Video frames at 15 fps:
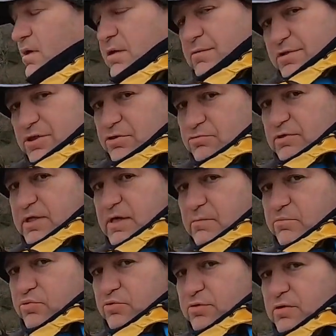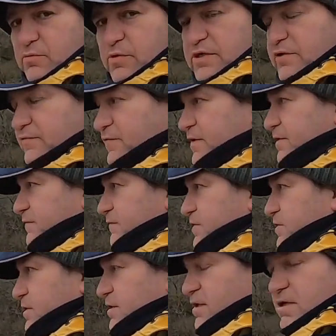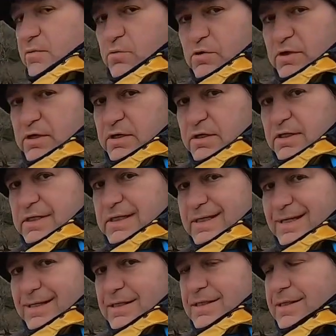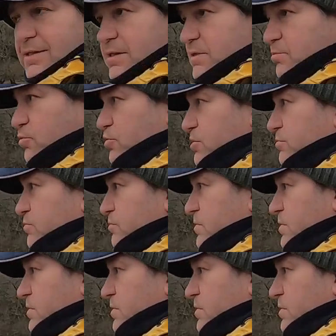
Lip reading: which is really important when you're feeder fishing, that you want to stay as still as possible.